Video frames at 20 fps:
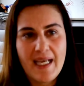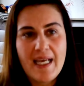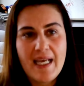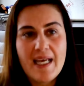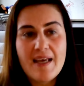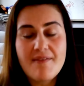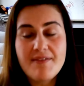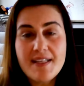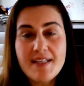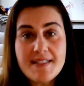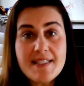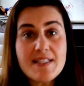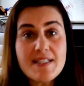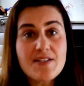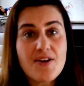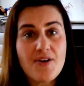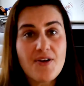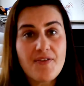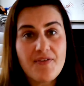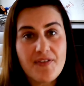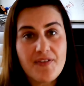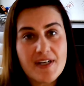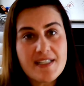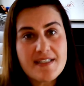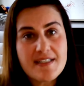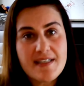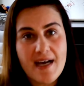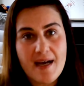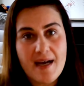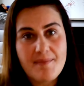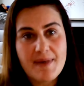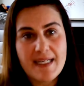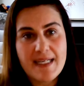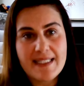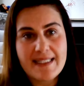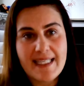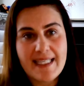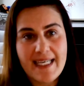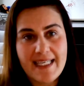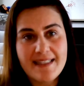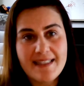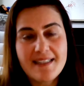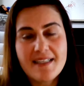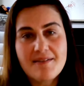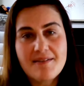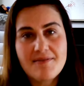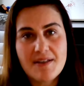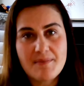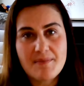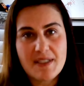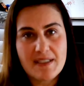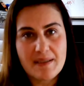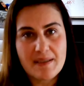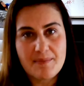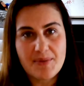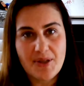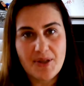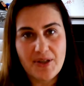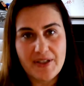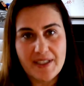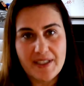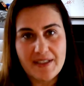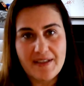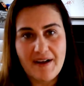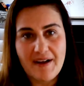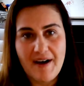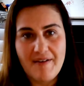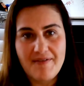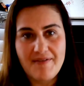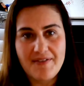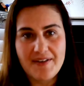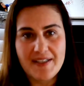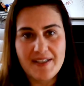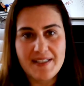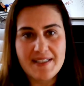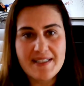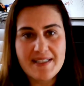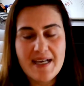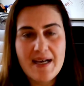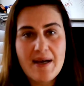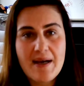If this is your first time attending Women in Product conference,